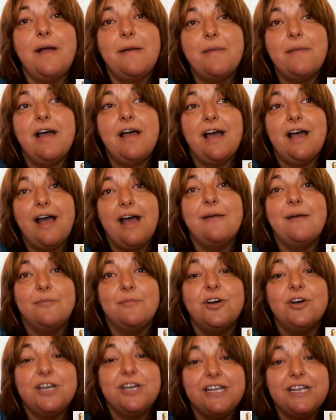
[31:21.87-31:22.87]

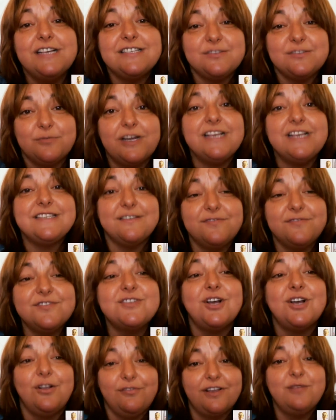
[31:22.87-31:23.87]
harmonious ways of
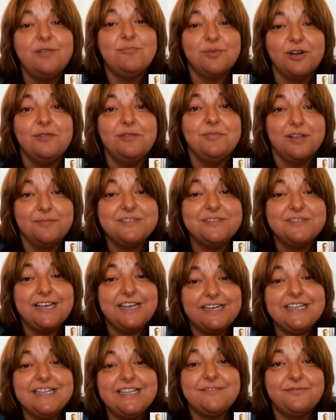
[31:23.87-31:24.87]
solving problems.
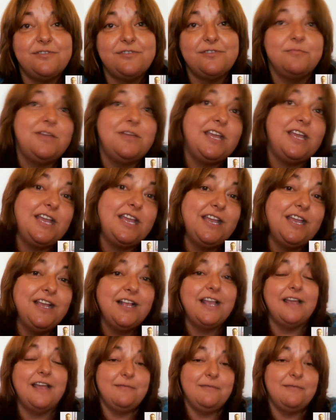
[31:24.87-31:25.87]
That is, for me,
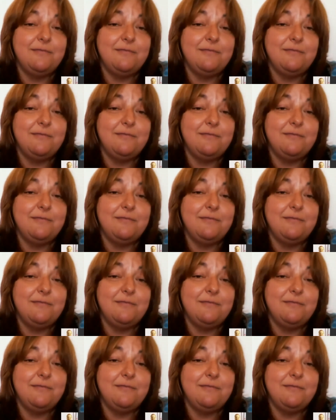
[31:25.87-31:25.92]
to